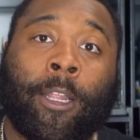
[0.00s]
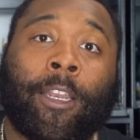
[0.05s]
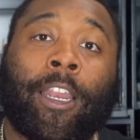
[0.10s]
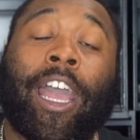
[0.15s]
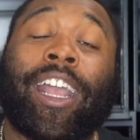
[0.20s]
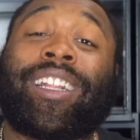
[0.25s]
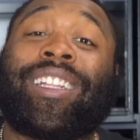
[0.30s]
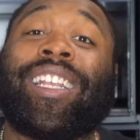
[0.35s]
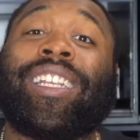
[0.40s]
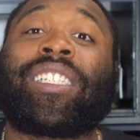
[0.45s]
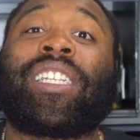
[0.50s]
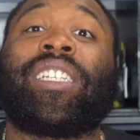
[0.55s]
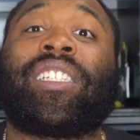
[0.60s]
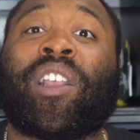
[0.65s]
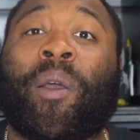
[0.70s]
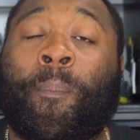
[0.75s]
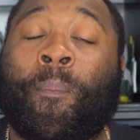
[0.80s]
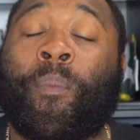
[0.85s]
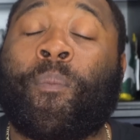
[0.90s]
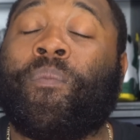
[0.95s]
Like, this is
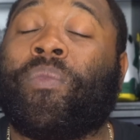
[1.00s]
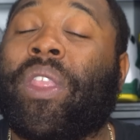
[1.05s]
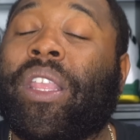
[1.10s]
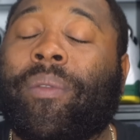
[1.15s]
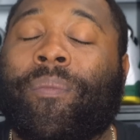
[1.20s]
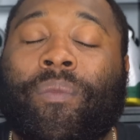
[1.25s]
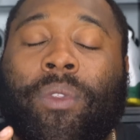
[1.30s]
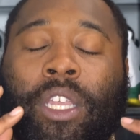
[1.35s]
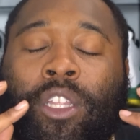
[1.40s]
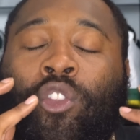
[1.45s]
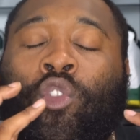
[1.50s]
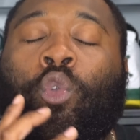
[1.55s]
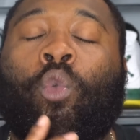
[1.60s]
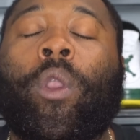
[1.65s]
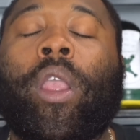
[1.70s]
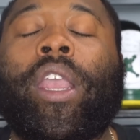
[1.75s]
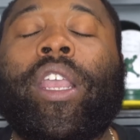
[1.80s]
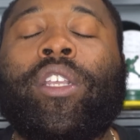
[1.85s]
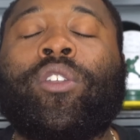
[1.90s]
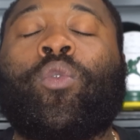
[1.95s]
the
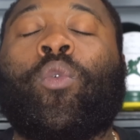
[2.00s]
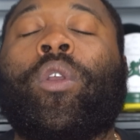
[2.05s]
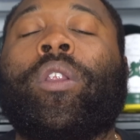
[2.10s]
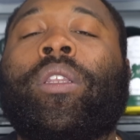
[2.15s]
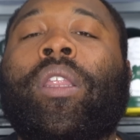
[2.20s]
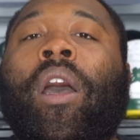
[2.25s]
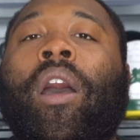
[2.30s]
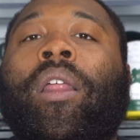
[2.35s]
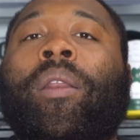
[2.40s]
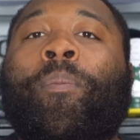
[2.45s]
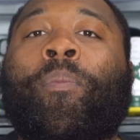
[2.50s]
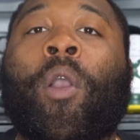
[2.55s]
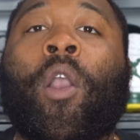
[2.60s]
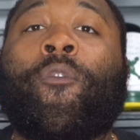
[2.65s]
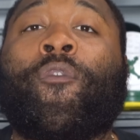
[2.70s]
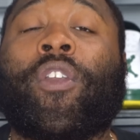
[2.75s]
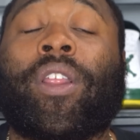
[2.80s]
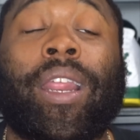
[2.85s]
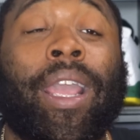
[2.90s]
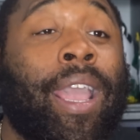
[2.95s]
3s were done
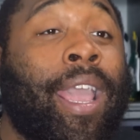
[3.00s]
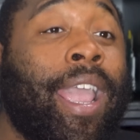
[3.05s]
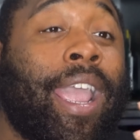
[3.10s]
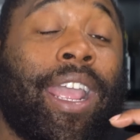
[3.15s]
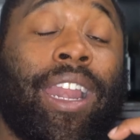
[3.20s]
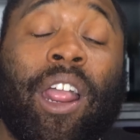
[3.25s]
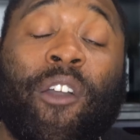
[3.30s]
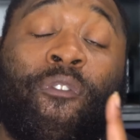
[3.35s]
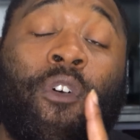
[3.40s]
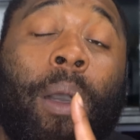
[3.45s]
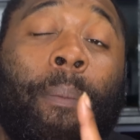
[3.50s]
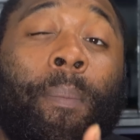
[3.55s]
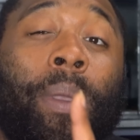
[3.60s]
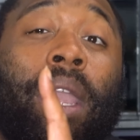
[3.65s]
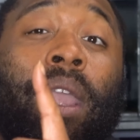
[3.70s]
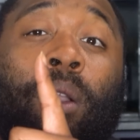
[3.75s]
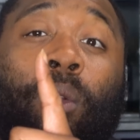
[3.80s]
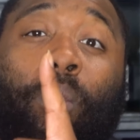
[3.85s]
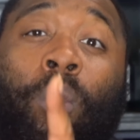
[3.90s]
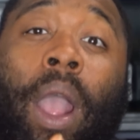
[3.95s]
perfectly. And if I'm
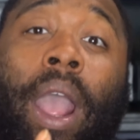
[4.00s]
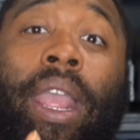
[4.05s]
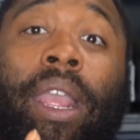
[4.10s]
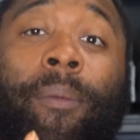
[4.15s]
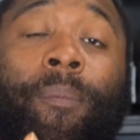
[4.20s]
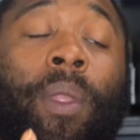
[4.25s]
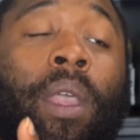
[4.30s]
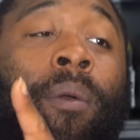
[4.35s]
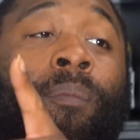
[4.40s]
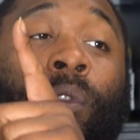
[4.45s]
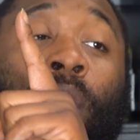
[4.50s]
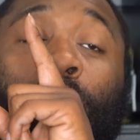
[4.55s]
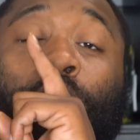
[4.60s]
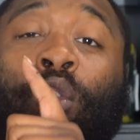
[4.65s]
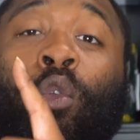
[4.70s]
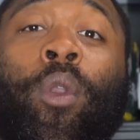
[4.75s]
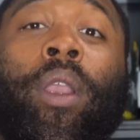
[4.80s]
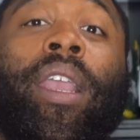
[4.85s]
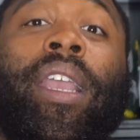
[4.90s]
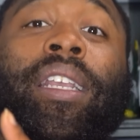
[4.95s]
being right, the
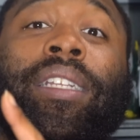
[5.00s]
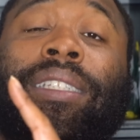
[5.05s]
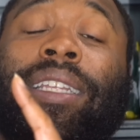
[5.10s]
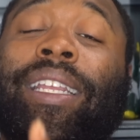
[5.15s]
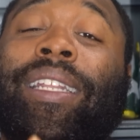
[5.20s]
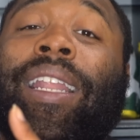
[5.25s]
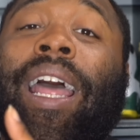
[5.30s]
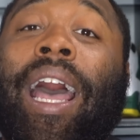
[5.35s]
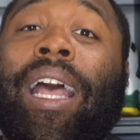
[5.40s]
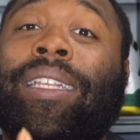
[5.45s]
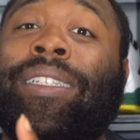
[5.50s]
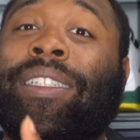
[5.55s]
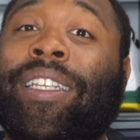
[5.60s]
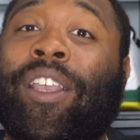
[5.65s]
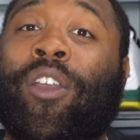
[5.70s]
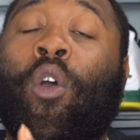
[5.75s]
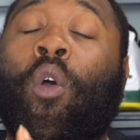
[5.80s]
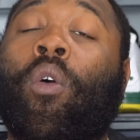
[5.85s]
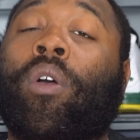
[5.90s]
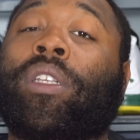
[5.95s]
3s did not
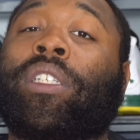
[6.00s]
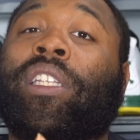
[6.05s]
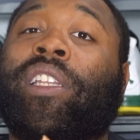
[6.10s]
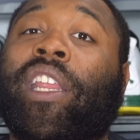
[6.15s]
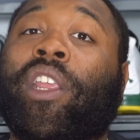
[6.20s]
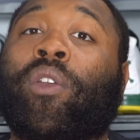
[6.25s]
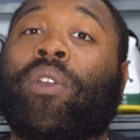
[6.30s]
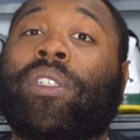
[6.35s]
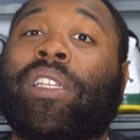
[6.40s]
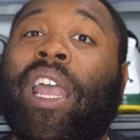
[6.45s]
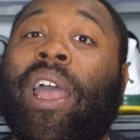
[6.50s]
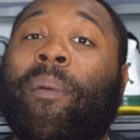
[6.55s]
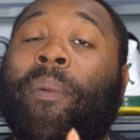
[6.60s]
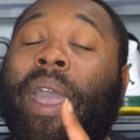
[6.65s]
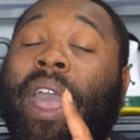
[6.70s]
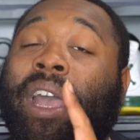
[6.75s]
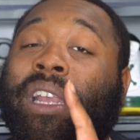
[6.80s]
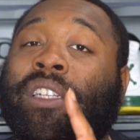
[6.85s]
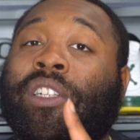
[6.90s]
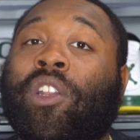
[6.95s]
sit on Sneakers
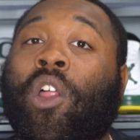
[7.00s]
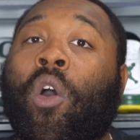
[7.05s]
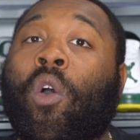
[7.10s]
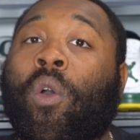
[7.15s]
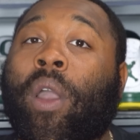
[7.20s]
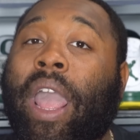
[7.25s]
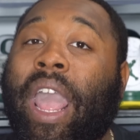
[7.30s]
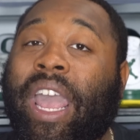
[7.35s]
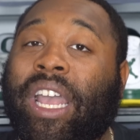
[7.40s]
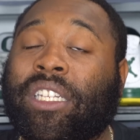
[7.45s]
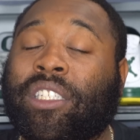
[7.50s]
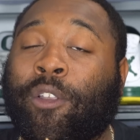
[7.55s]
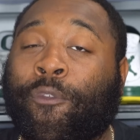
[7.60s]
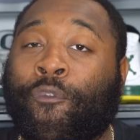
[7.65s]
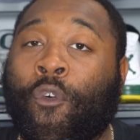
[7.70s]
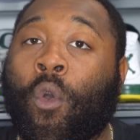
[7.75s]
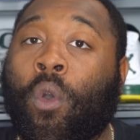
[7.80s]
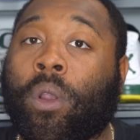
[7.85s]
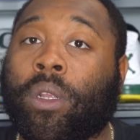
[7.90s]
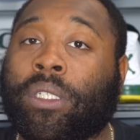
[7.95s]
app as long as the
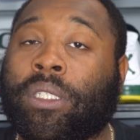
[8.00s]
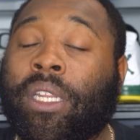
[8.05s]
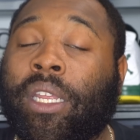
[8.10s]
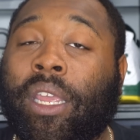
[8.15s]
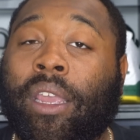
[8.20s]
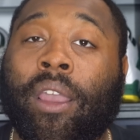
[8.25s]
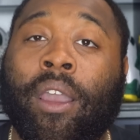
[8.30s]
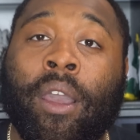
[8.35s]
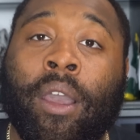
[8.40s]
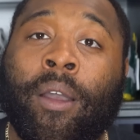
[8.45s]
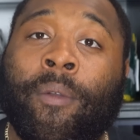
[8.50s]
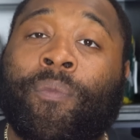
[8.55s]
4s did.